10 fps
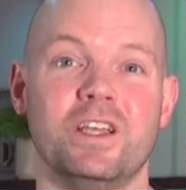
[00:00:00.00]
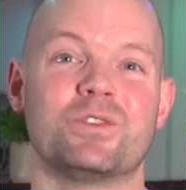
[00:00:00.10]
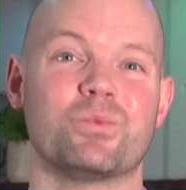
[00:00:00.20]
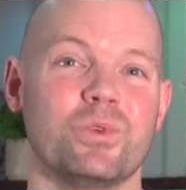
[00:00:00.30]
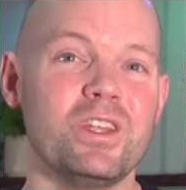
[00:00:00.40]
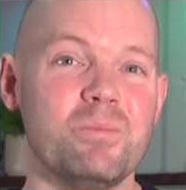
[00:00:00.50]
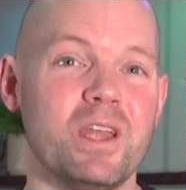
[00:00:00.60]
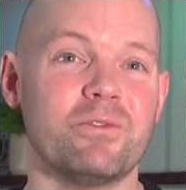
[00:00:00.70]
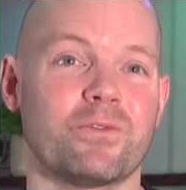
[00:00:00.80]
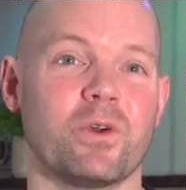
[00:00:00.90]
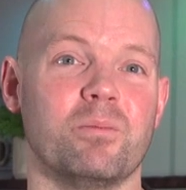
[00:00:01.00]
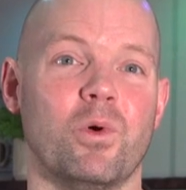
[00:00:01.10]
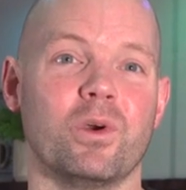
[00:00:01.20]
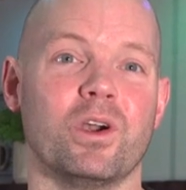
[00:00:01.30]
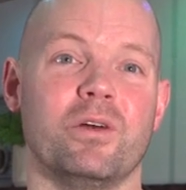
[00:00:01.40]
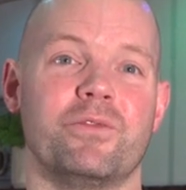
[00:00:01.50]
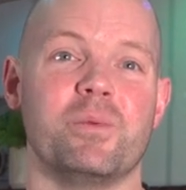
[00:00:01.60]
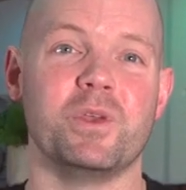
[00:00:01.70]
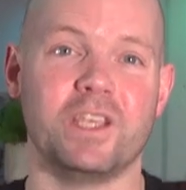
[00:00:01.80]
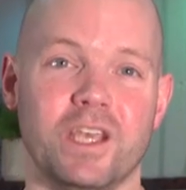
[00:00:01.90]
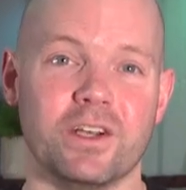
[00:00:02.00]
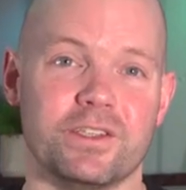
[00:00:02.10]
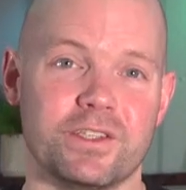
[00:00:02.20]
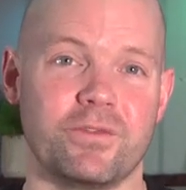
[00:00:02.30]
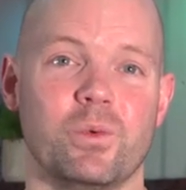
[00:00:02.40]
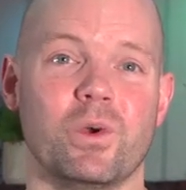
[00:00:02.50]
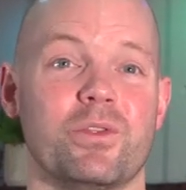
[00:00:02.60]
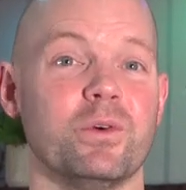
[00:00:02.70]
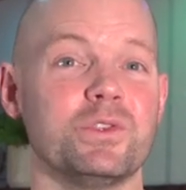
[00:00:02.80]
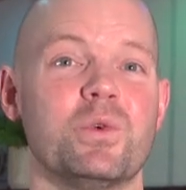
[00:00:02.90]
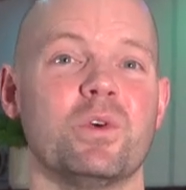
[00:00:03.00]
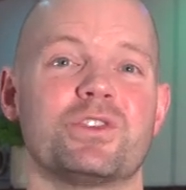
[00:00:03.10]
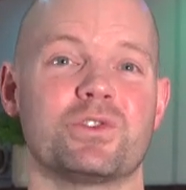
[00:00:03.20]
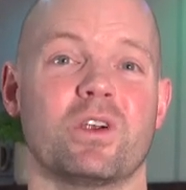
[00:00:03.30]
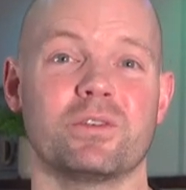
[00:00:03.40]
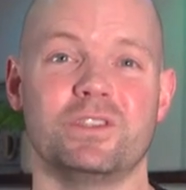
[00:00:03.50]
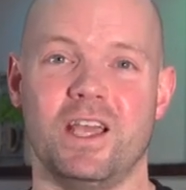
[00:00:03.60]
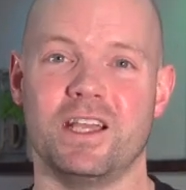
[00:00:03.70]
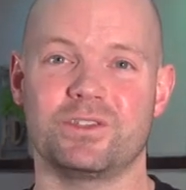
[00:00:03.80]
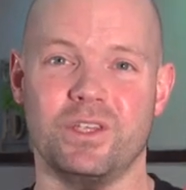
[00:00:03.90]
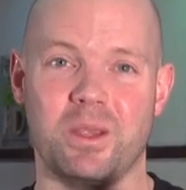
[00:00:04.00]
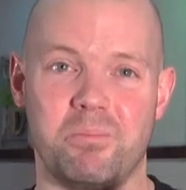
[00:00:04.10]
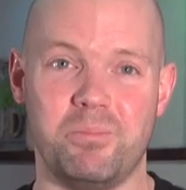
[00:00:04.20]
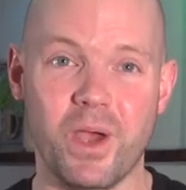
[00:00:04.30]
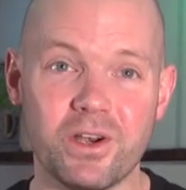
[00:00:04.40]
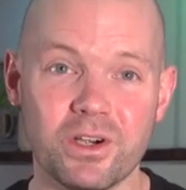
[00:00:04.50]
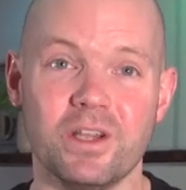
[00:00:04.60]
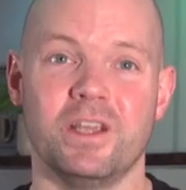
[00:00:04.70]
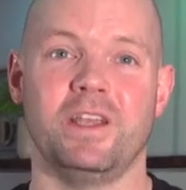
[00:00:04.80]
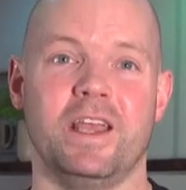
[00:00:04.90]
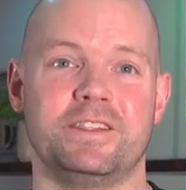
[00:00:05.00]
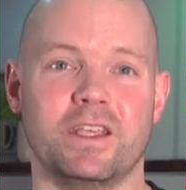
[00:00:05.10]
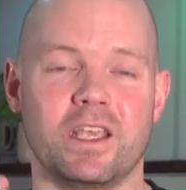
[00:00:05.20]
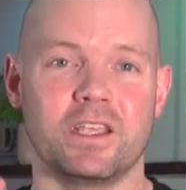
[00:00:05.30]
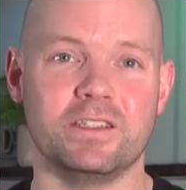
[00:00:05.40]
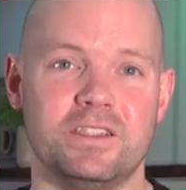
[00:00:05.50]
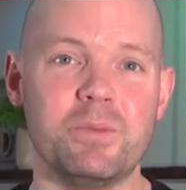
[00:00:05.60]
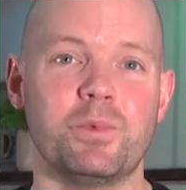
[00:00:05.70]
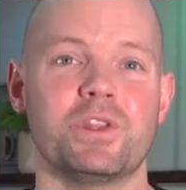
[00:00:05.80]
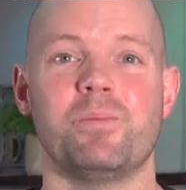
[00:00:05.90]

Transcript: is really meant for more of the beginners, if you will, those who are struggling to actually get better at digging in deep with the